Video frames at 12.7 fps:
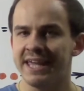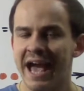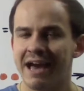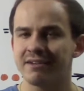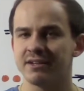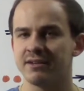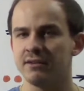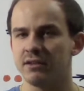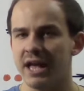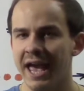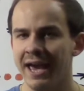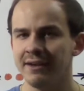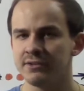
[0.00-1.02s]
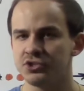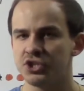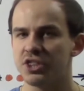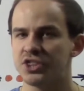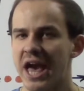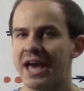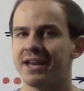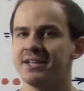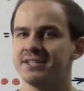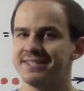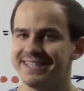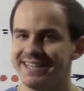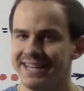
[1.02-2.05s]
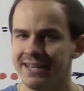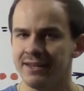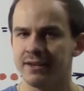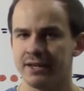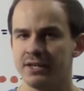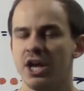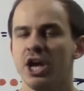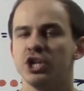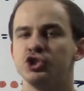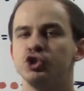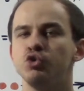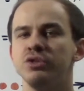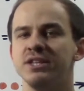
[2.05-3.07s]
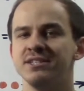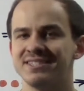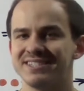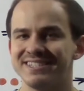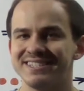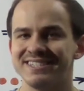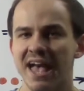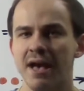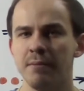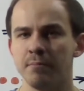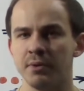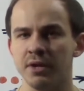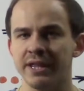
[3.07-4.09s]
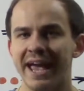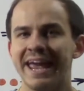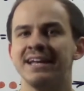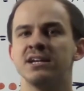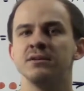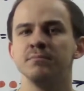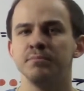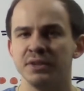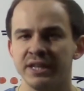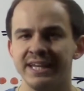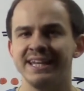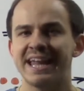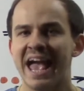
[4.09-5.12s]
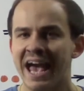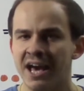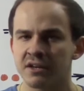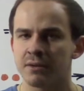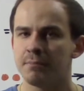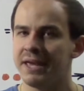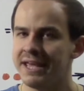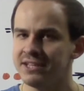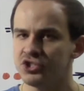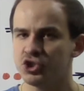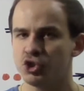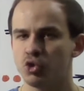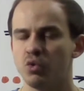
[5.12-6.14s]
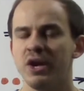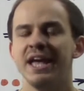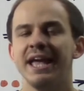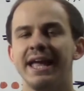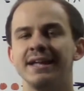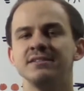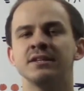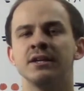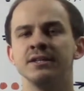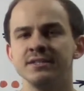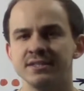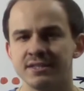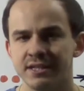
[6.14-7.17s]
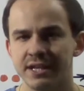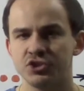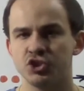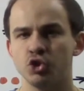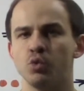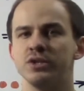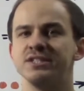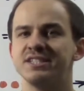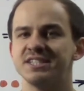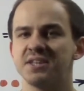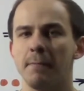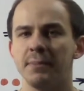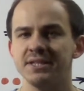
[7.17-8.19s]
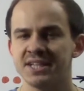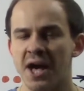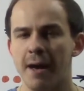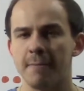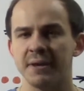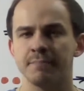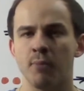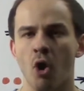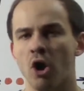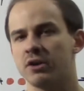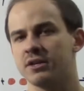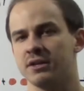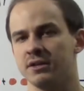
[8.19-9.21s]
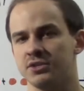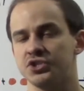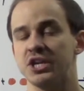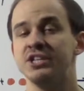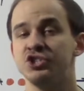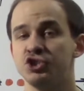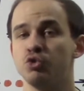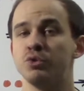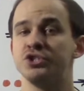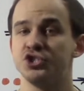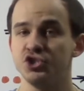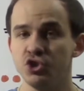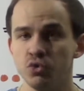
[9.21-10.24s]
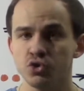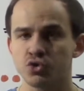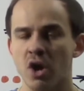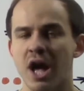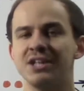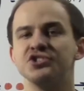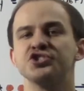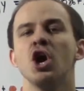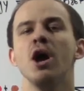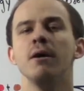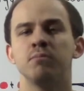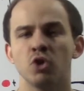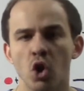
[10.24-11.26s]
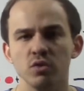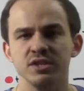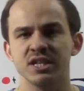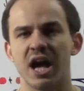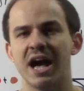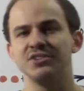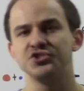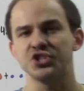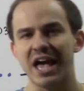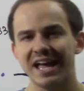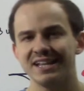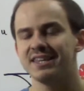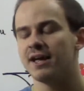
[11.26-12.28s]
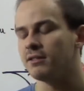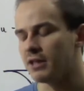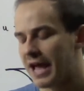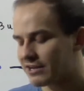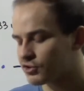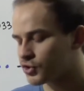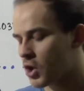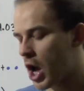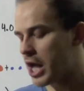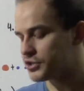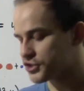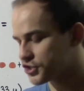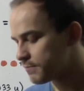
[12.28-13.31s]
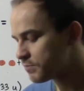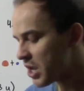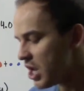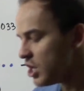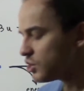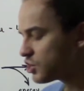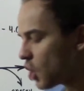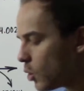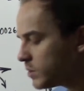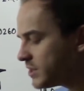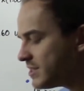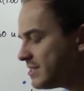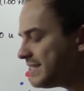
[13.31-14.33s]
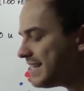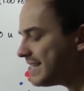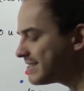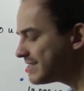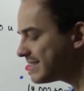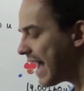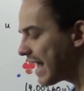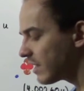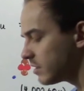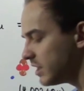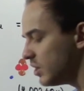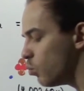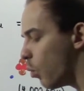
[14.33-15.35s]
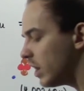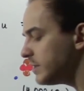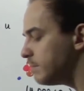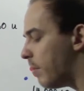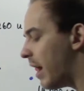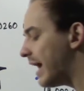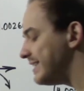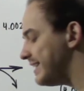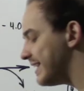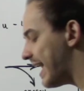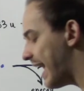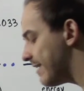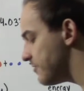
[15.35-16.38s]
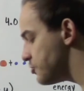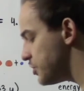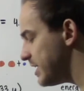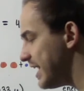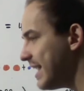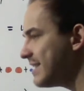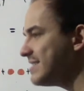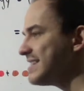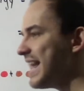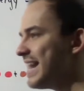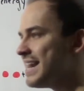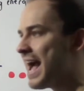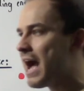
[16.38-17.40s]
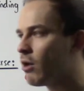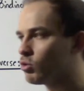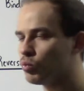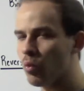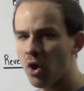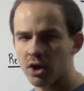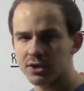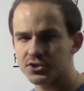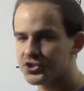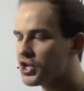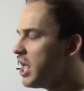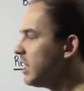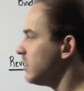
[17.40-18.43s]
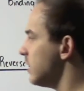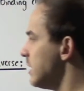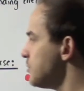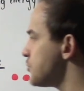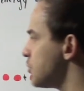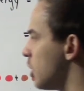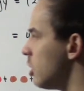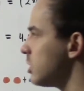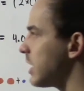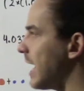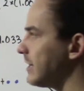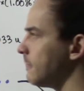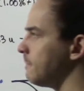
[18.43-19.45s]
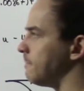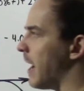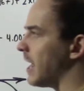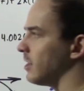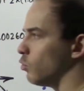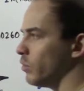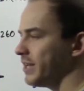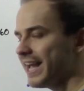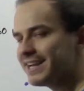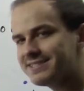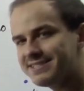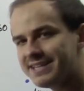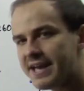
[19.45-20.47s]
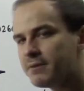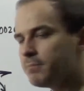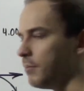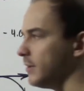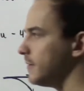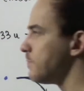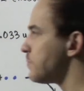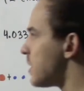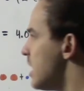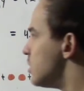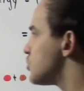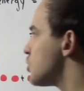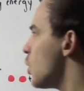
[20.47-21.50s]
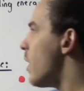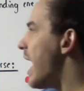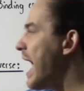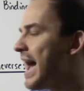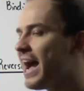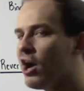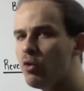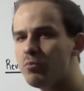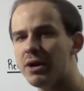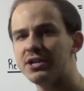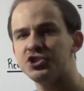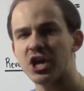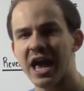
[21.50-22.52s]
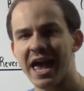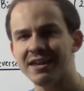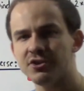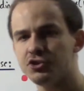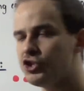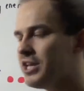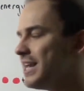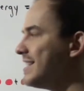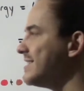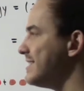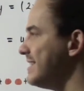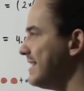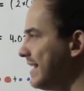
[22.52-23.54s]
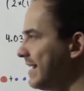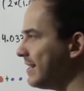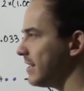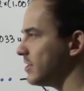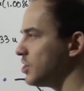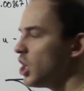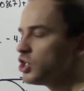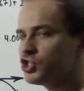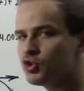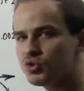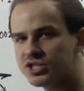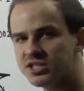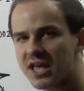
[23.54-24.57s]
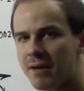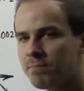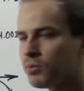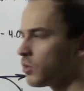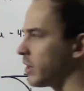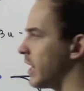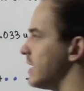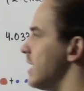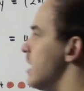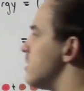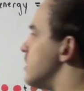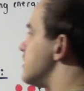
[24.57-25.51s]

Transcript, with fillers: mechanical energy that is needed to disassemble a complete atom into its constituent subatomic particles, into its neutrons, protons, and electrons. So to see exactly what binding energy is and how it works, let's look at the following example. So how much energy is needed to separate